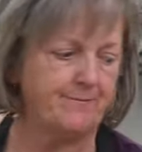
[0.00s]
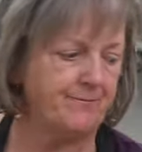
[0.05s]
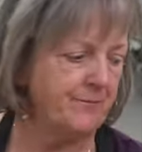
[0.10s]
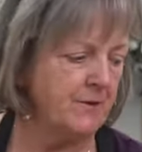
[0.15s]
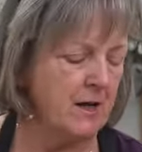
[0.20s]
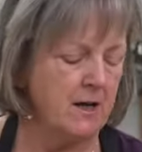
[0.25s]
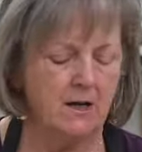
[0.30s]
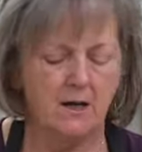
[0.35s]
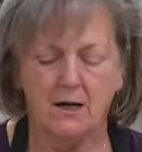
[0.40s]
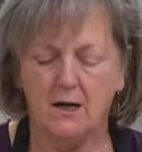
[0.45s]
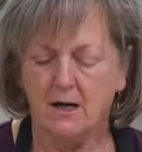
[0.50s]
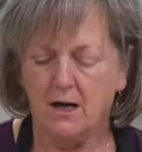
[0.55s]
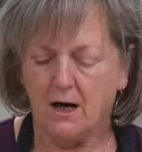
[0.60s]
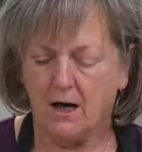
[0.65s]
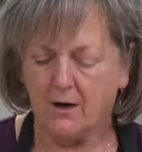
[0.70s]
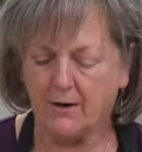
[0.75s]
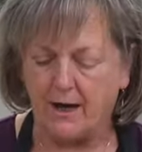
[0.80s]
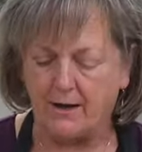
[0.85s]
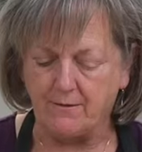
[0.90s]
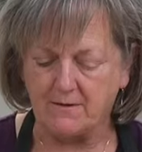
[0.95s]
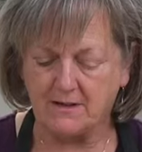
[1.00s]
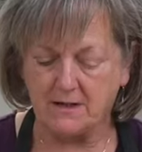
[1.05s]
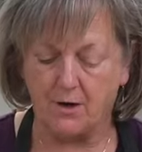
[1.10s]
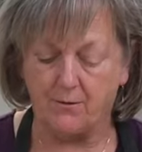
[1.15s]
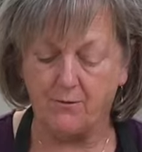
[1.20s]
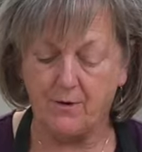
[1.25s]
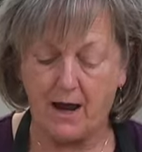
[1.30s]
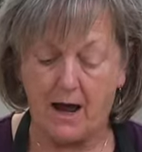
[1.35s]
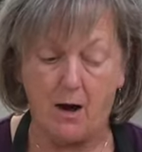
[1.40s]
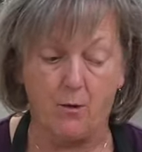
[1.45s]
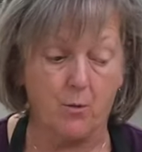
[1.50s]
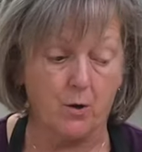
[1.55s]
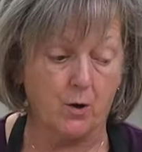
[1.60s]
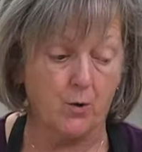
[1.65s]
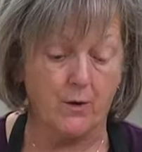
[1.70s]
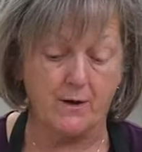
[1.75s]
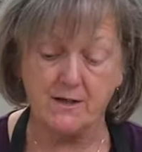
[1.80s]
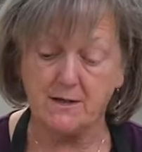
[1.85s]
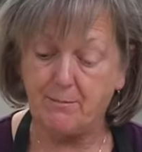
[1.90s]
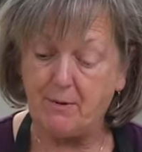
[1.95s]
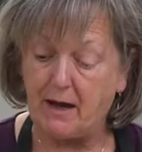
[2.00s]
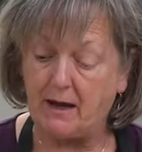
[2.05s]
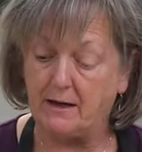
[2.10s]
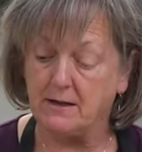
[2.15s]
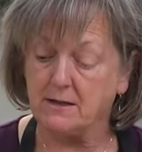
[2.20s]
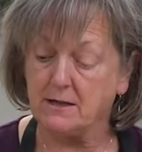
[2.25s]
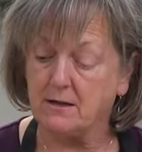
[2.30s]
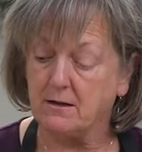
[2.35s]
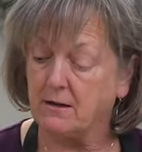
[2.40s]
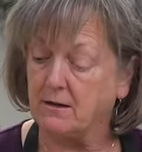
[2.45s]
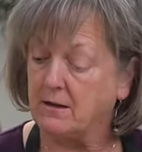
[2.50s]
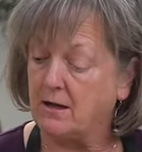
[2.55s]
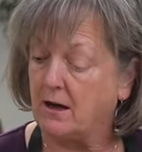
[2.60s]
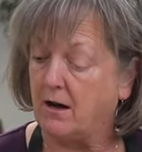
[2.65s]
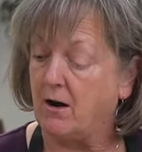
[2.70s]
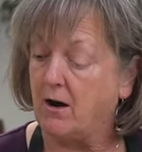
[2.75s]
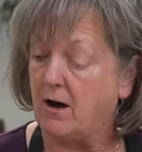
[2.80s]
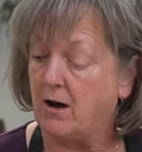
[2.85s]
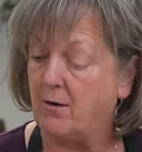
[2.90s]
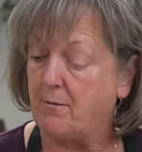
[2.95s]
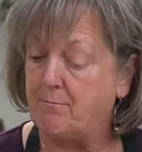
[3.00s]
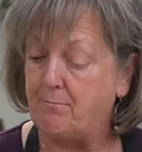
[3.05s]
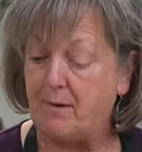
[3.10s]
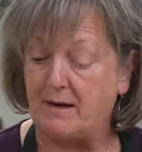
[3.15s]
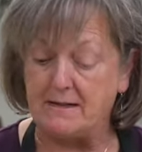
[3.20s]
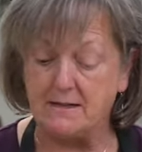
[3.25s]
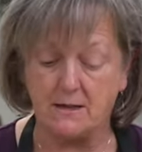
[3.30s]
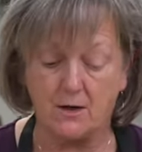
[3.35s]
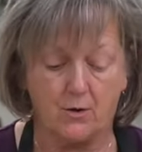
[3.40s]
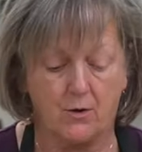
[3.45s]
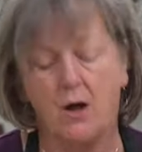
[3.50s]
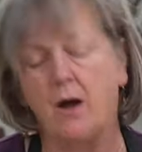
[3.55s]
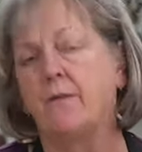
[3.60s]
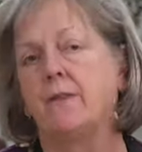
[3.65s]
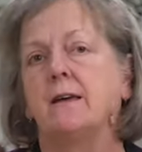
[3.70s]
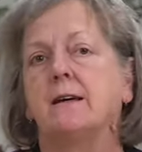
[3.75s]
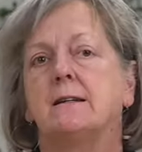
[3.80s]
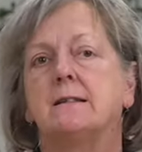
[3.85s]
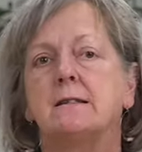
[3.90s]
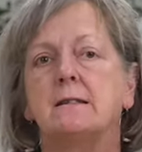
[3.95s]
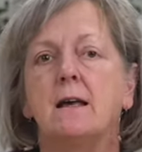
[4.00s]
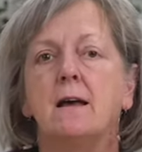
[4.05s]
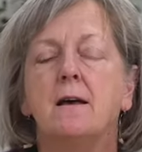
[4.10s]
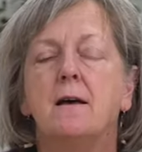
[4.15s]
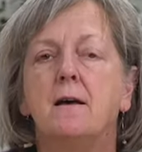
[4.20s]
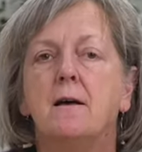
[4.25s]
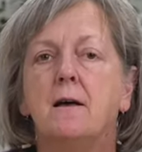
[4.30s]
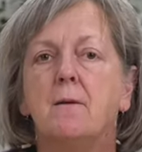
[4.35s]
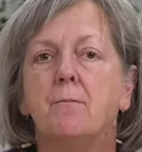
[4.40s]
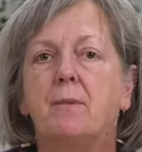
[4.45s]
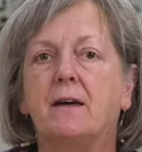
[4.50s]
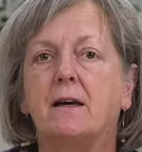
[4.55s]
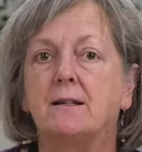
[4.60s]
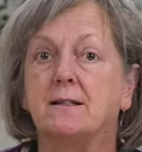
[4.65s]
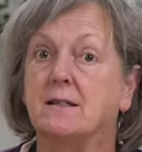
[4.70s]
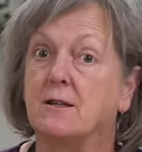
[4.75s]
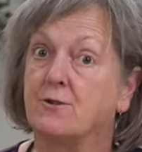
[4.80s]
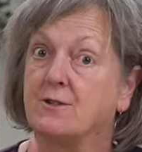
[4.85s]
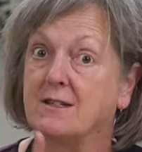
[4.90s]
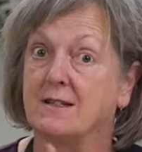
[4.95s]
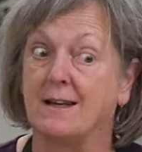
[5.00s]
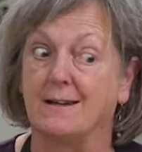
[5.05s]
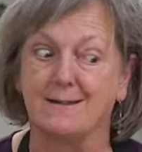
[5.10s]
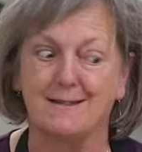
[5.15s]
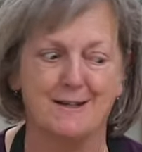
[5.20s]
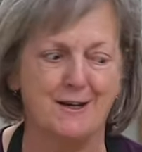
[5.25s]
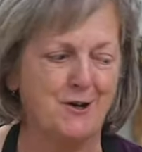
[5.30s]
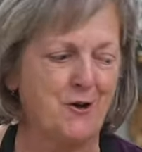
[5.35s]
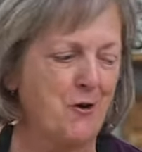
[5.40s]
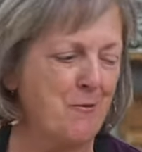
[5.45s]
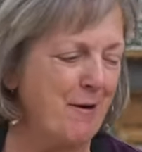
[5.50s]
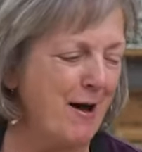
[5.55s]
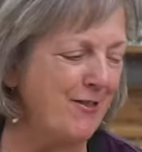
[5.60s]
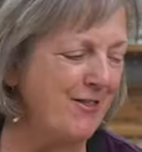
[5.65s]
it. Okay, so now we're going to paint our base coat on this, because there's things to know